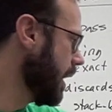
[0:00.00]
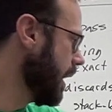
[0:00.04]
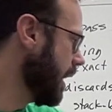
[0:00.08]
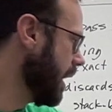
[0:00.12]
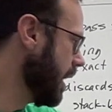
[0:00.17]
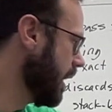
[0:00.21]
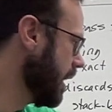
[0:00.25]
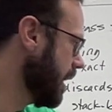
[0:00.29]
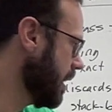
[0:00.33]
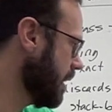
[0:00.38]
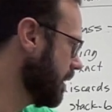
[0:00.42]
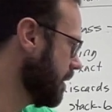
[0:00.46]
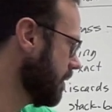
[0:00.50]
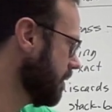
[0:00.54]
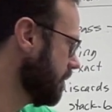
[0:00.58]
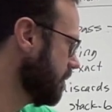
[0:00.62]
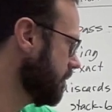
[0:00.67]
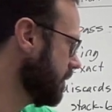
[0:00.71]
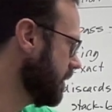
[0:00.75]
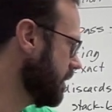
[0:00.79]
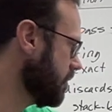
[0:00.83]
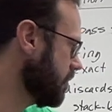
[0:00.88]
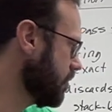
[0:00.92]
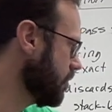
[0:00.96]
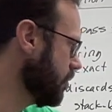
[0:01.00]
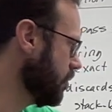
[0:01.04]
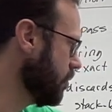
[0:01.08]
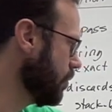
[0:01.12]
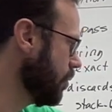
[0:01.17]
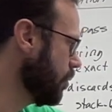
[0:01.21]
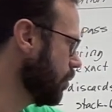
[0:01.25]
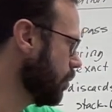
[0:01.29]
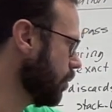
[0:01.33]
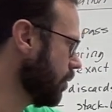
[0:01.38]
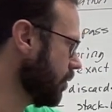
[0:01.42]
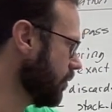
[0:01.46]
and
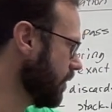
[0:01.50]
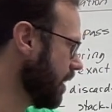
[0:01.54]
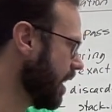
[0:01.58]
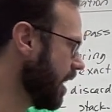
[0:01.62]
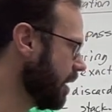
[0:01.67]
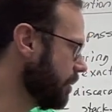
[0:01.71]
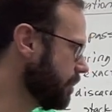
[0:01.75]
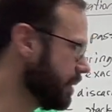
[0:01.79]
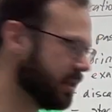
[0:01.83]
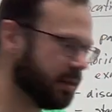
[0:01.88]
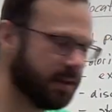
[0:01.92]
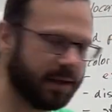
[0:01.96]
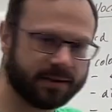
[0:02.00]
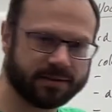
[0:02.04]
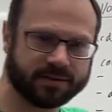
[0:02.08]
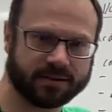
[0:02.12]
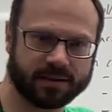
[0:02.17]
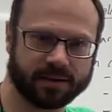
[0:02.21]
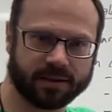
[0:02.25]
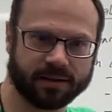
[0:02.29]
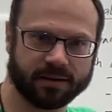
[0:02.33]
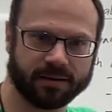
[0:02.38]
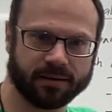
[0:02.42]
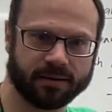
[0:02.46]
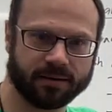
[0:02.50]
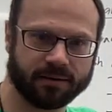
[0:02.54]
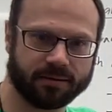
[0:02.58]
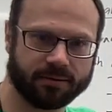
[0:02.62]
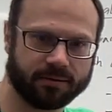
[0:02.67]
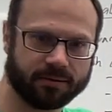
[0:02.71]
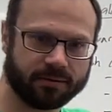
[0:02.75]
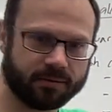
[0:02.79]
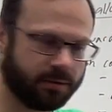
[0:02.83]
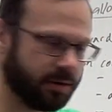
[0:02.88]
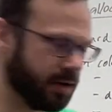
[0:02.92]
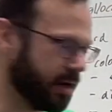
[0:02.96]
V2 will not be less than
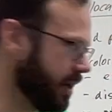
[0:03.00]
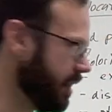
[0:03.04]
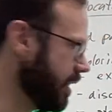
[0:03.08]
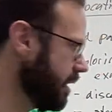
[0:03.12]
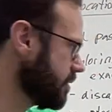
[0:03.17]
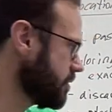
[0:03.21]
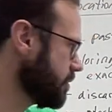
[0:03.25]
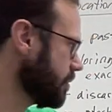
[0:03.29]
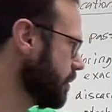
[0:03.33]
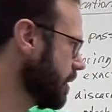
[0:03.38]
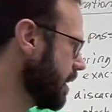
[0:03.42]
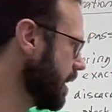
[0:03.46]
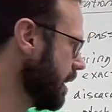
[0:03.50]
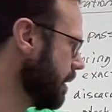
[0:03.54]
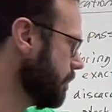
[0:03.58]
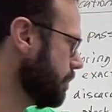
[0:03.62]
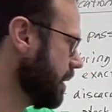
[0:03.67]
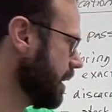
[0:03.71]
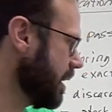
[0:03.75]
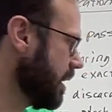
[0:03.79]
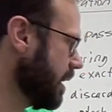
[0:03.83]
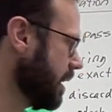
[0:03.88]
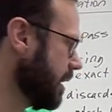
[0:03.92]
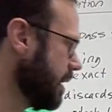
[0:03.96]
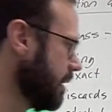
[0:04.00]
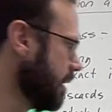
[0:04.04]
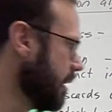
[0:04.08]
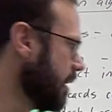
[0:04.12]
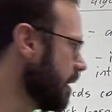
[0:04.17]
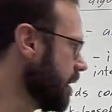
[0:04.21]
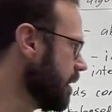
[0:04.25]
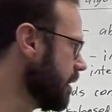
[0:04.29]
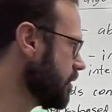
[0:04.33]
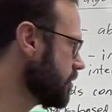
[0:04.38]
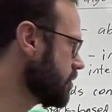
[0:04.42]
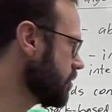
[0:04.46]
3, so we can't pick it.
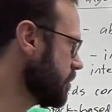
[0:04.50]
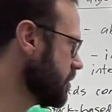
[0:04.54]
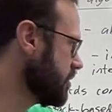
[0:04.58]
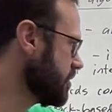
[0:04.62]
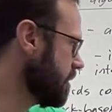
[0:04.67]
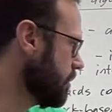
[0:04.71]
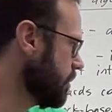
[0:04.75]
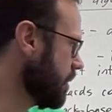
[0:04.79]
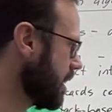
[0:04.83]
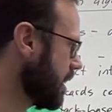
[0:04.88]
So we see